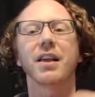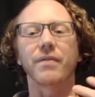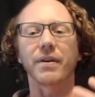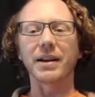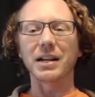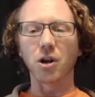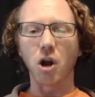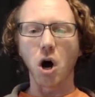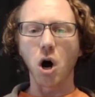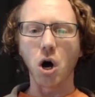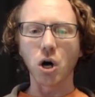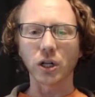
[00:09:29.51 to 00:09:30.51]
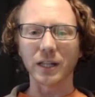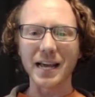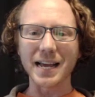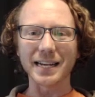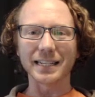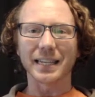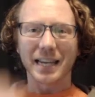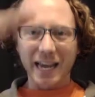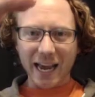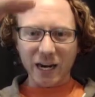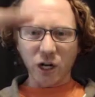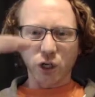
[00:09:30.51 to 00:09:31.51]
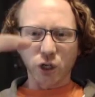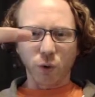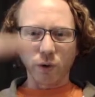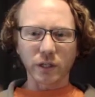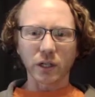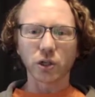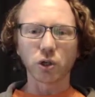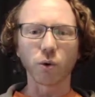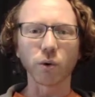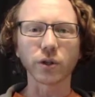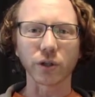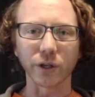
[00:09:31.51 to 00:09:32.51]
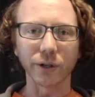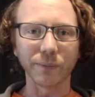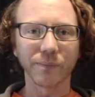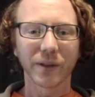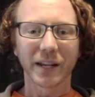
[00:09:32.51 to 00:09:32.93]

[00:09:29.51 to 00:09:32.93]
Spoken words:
very long legs and a short torso.